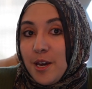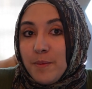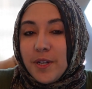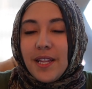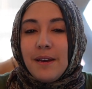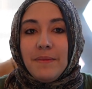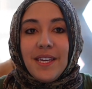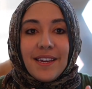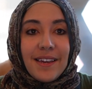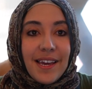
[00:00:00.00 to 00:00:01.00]
But let
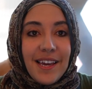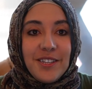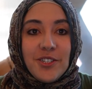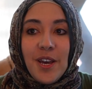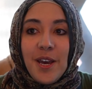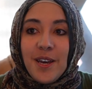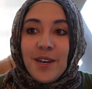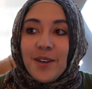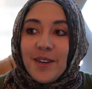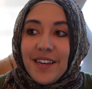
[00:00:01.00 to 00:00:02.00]
me engage
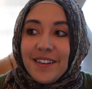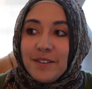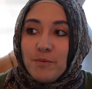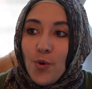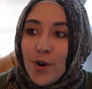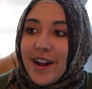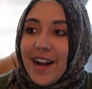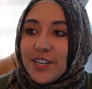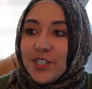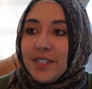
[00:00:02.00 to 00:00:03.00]
in more
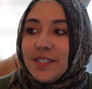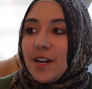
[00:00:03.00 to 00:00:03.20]
actions